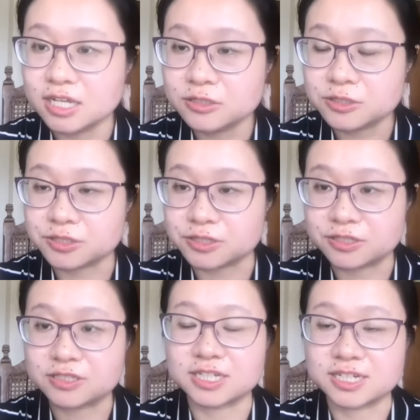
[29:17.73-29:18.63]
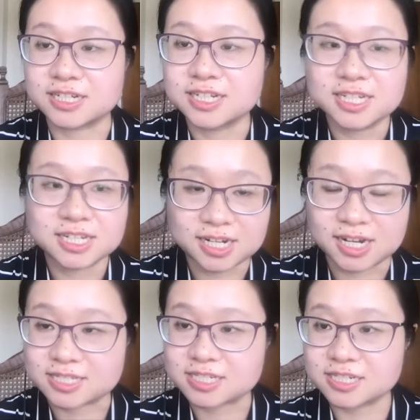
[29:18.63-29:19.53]
to the
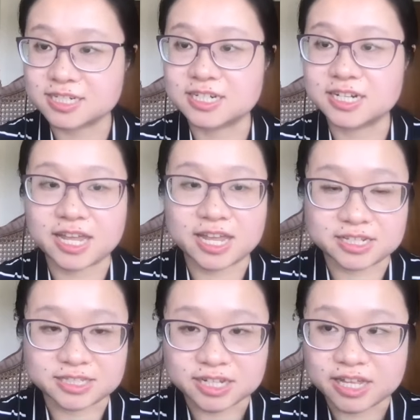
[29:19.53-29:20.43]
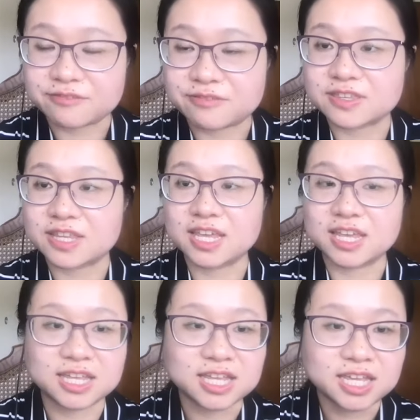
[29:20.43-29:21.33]
cluster and
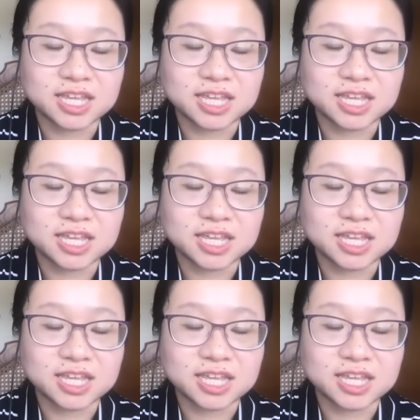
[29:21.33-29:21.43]
everything.